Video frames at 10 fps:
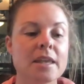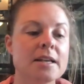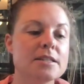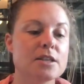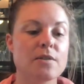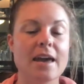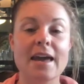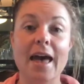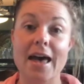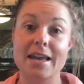So they
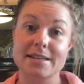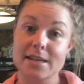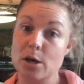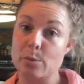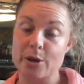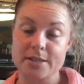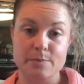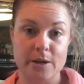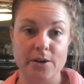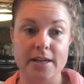had a terrible
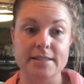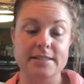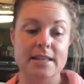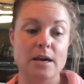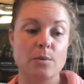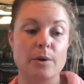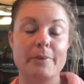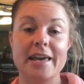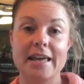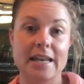experience. They were
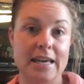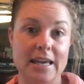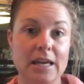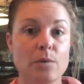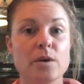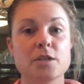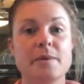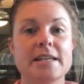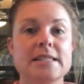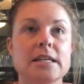picketing, which
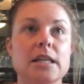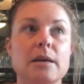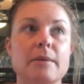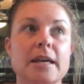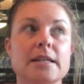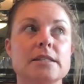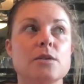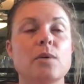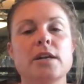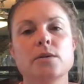basically means
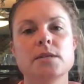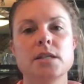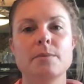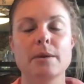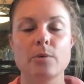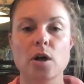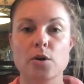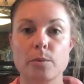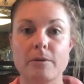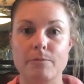when you see people, a
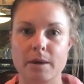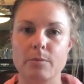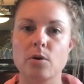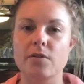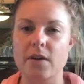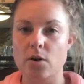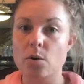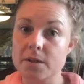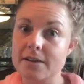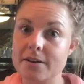group of people, and they're
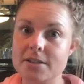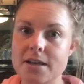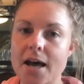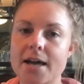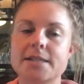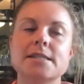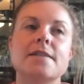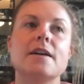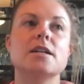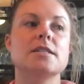holding their signs
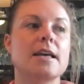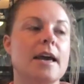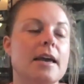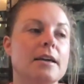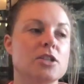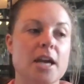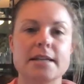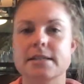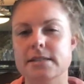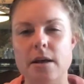and they're
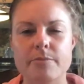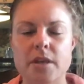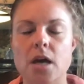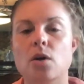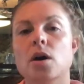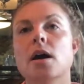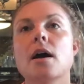chanting something or